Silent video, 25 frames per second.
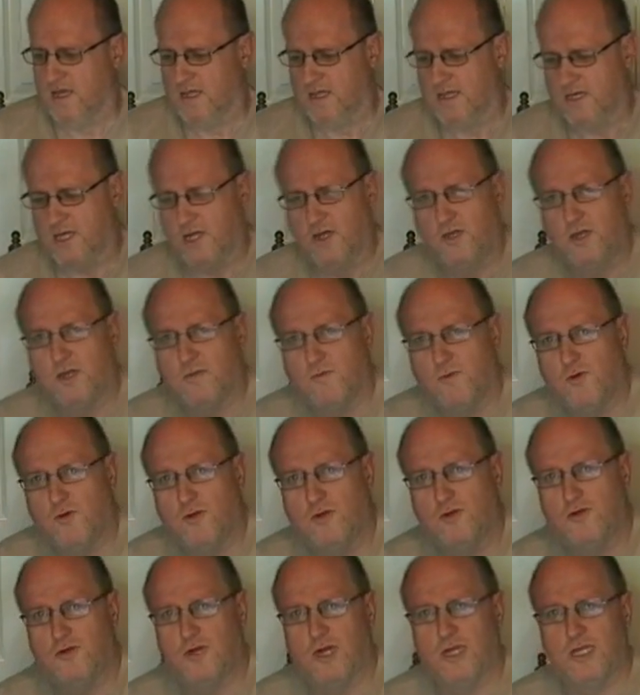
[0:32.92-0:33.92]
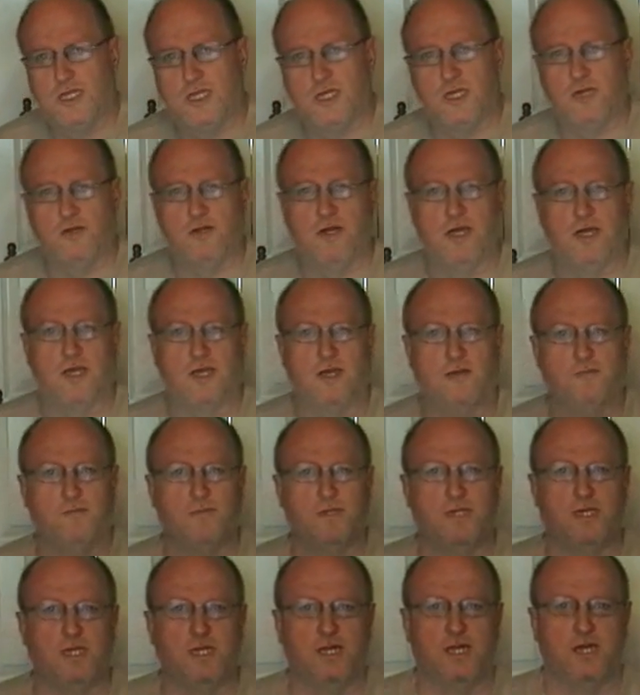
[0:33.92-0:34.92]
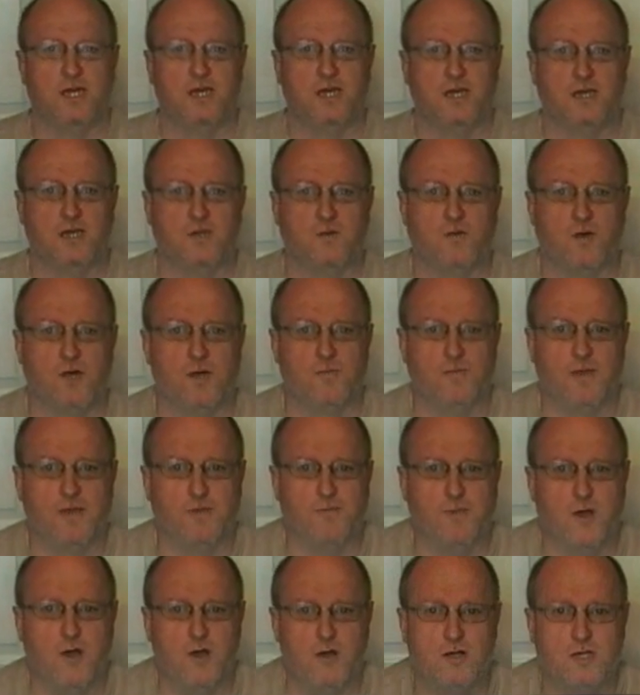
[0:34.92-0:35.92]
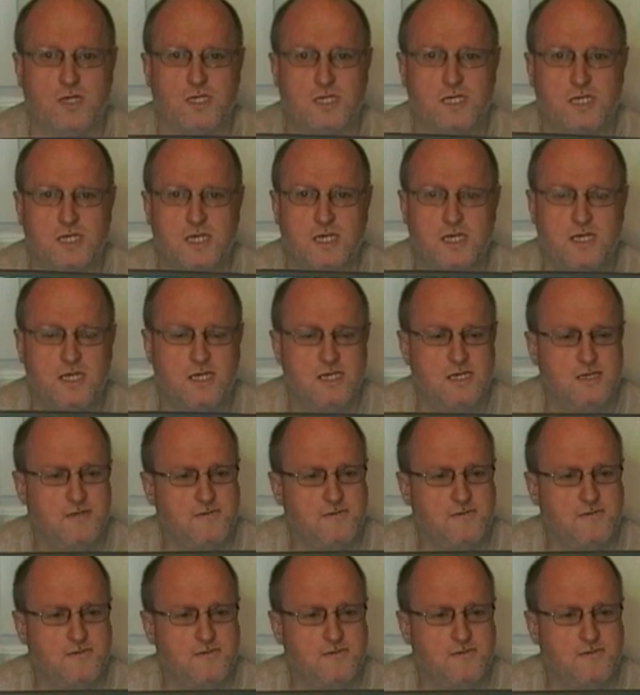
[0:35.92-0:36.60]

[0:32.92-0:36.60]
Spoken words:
The Tokyo Marui Tacer Unit comes in quite a big box,